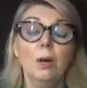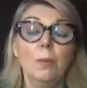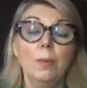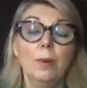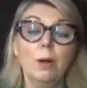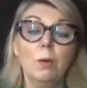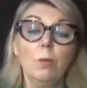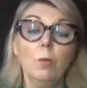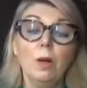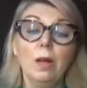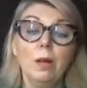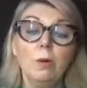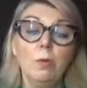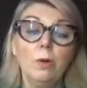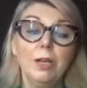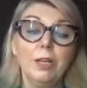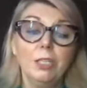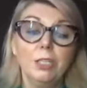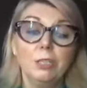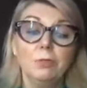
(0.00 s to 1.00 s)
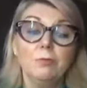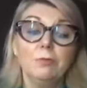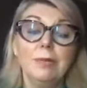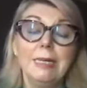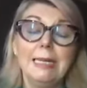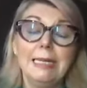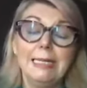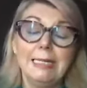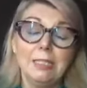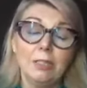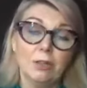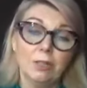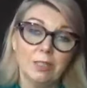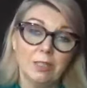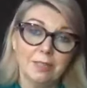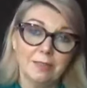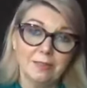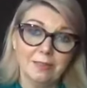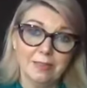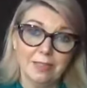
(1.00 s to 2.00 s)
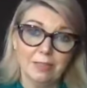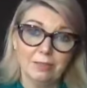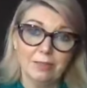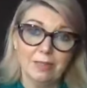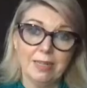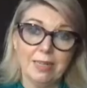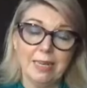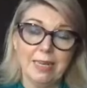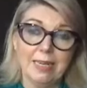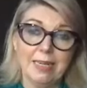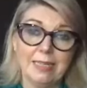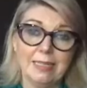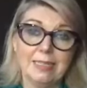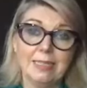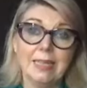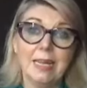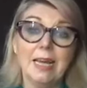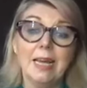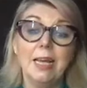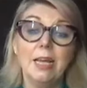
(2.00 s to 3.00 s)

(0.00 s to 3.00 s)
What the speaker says: But what I want you to really start considering is,